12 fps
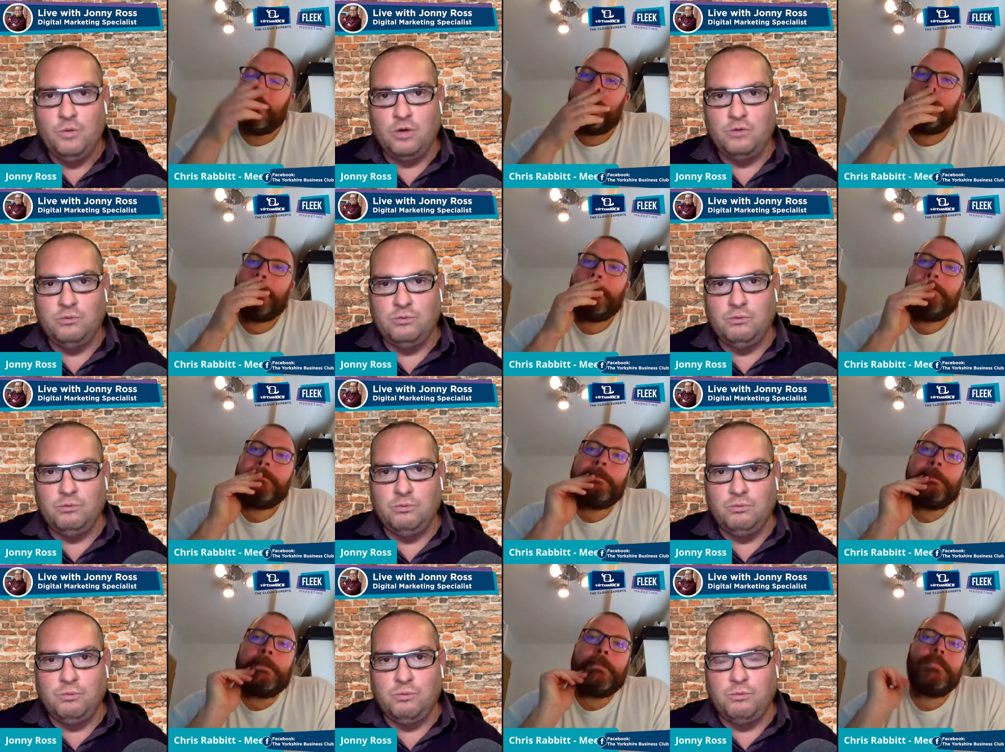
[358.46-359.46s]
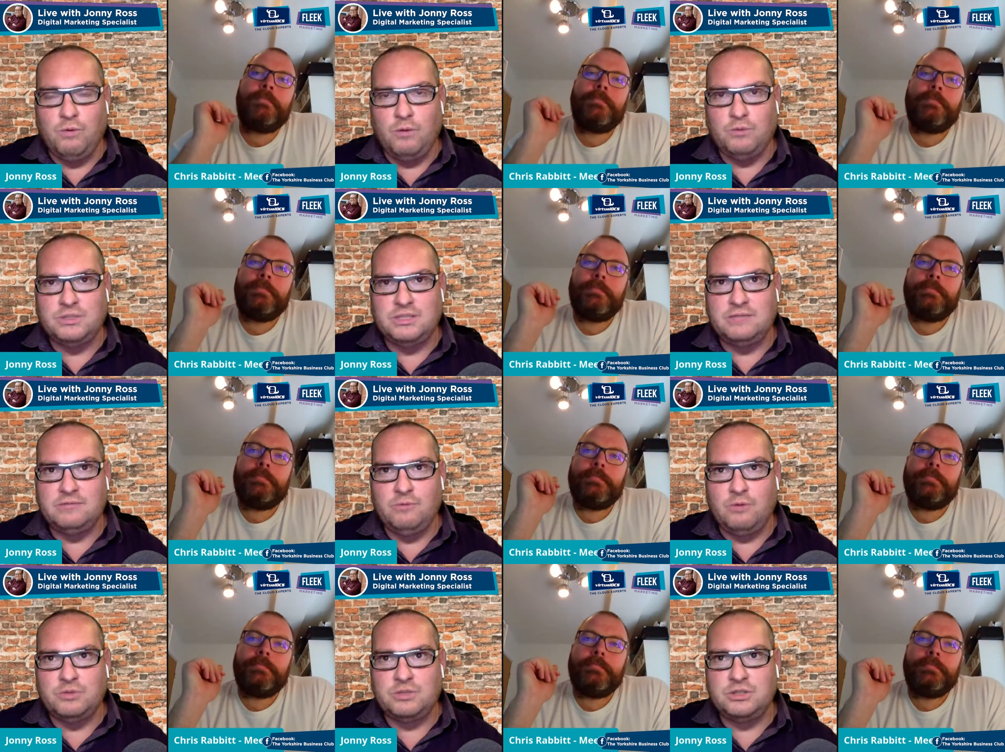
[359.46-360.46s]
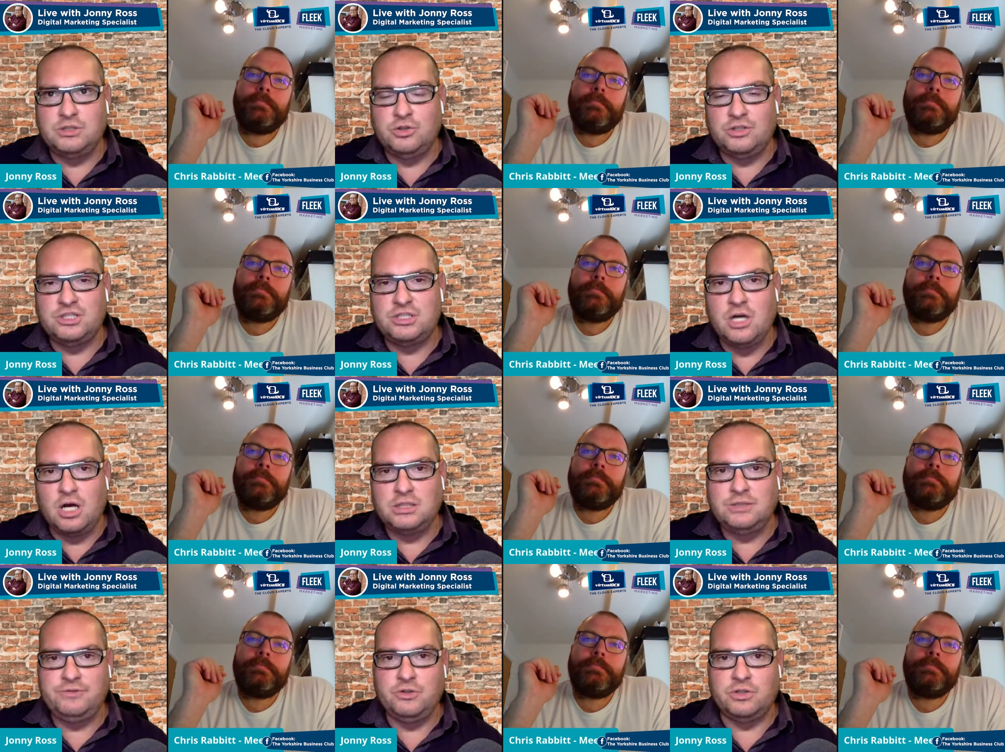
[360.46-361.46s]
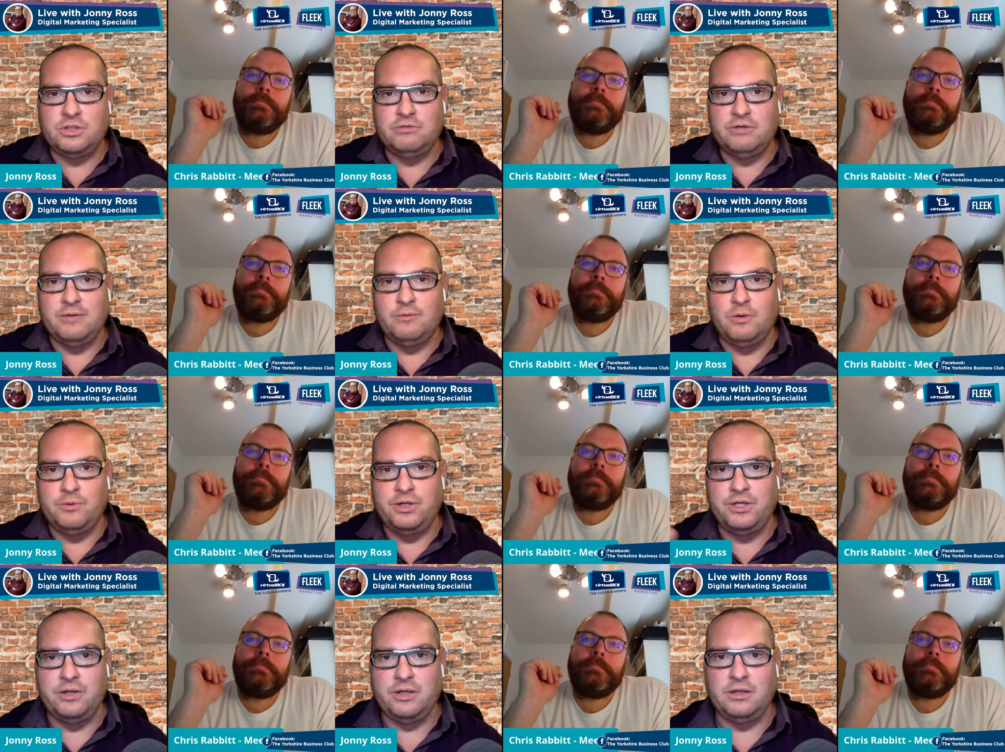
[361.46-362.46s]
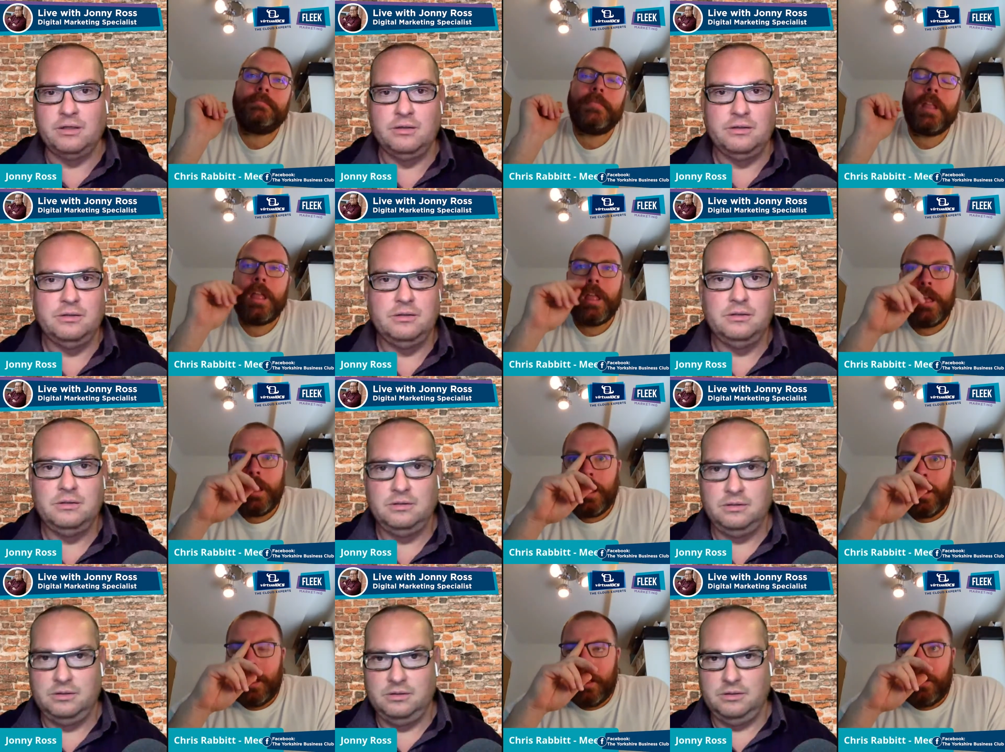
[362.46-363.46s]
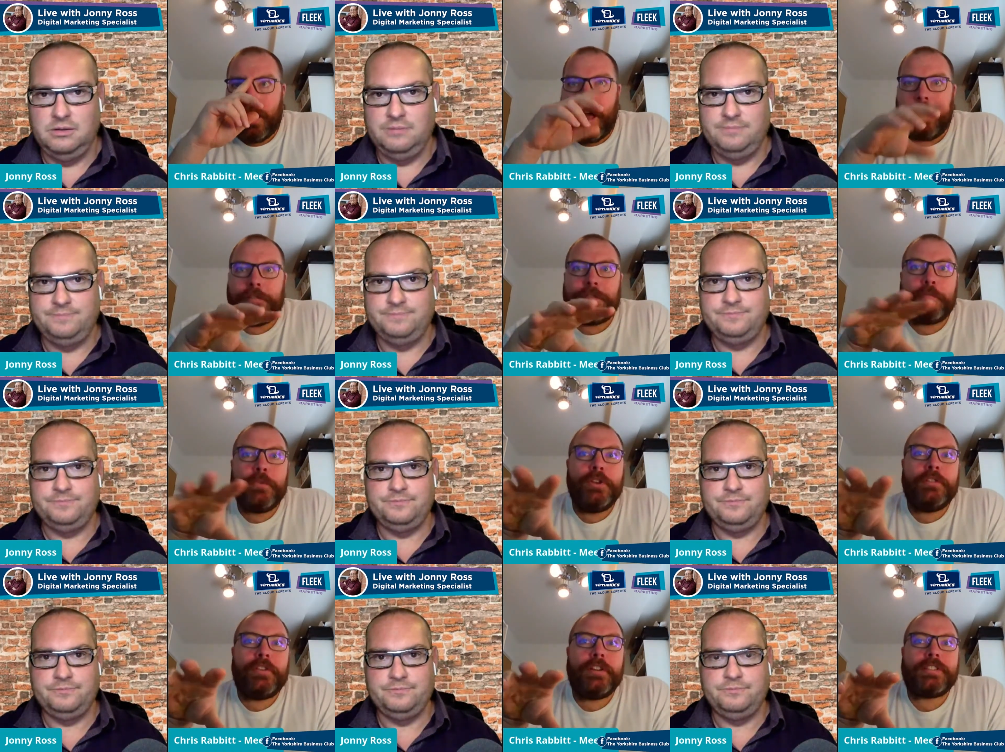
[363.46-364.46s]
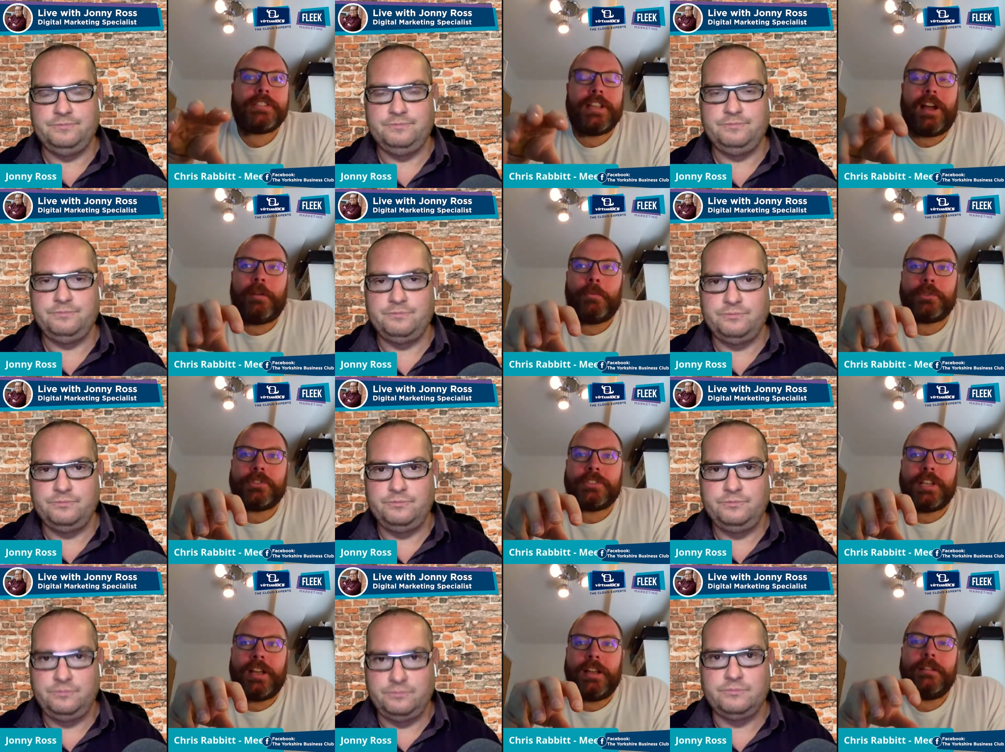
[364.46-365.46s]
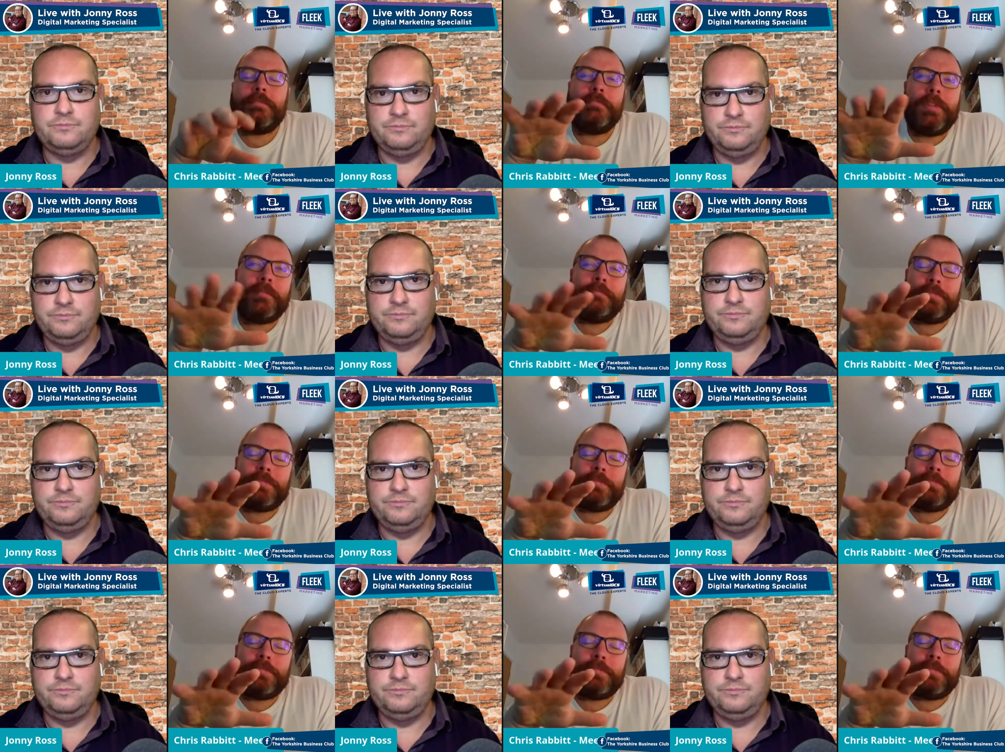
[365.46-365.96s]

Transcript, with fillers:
Speaker 1: what what was the what was the sort of start of your career? What were you doing? Uh, from
Speaker 2: university, I was uh,